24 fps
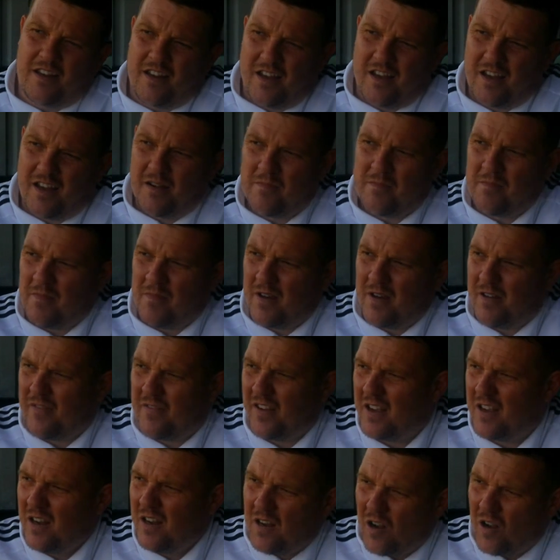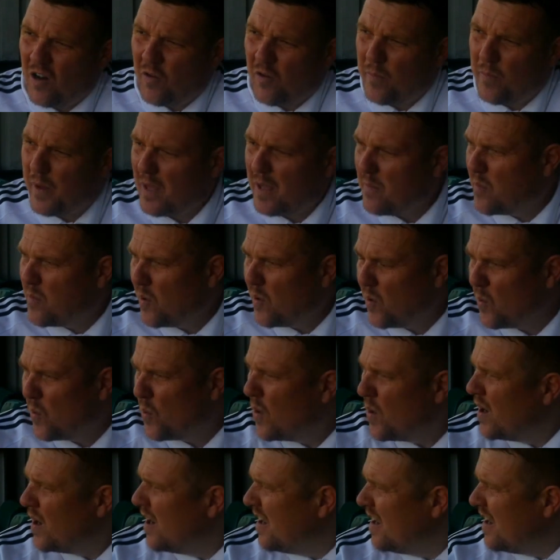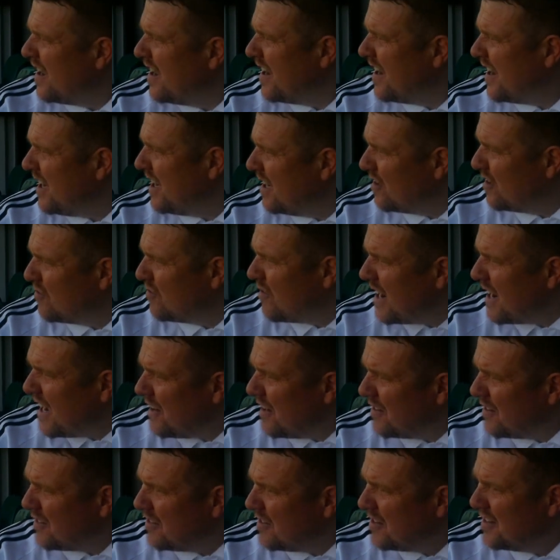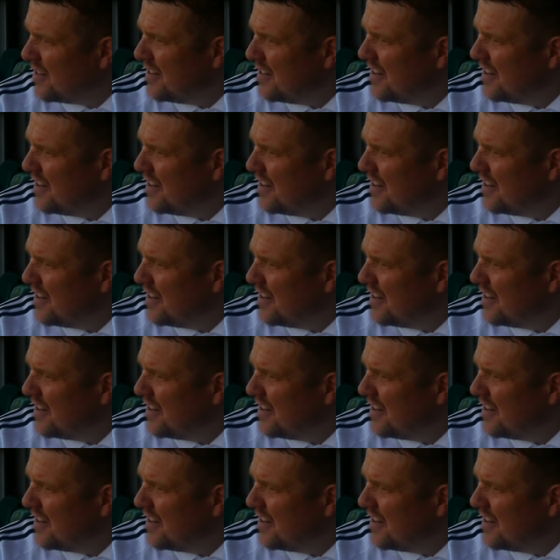I think a lot of people in the ground